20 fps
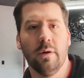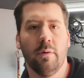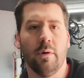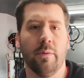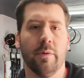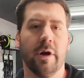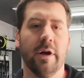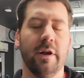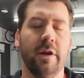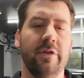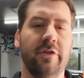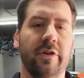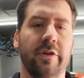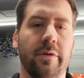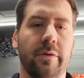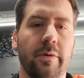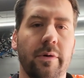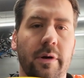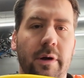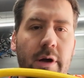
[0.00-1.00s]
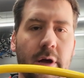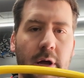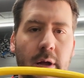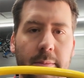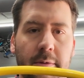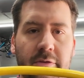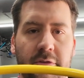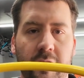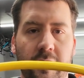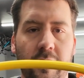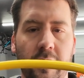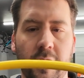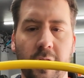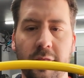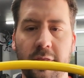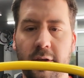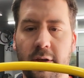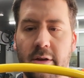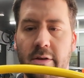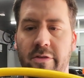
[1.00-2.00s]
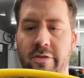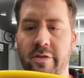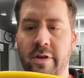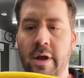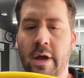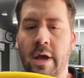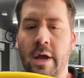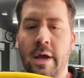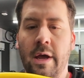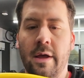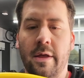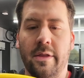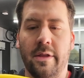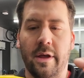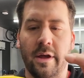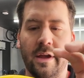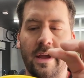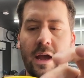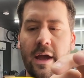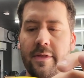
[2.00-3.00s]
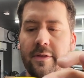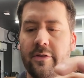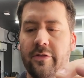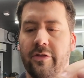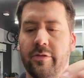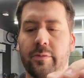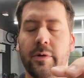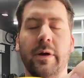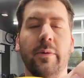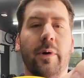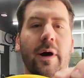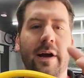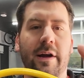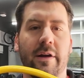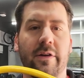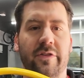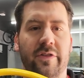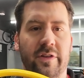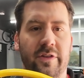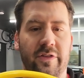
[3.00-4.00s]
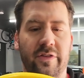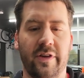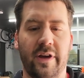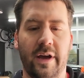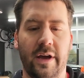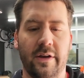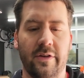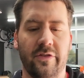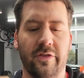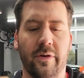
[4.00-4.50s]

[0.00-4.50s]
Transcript: what we're gonna do, um, if you look at this, Again, there's three wires inside.